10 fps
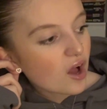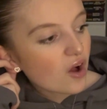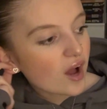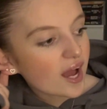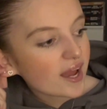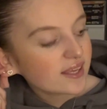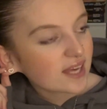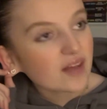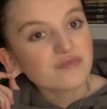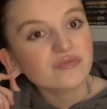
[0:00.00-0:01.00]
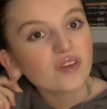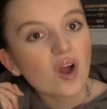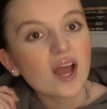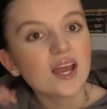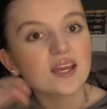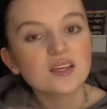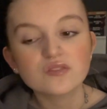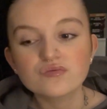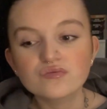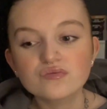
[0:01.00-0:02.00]
I, yeah, I,
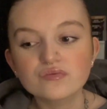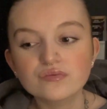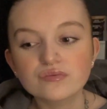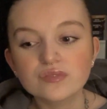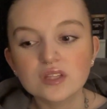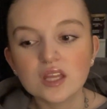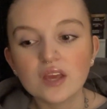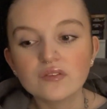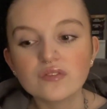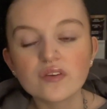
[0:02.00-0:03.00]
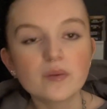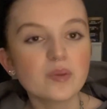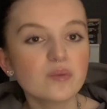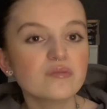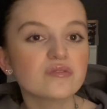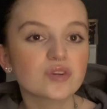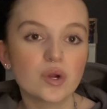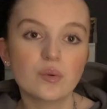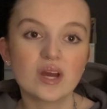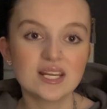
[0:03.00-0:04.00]
if you've ever been through an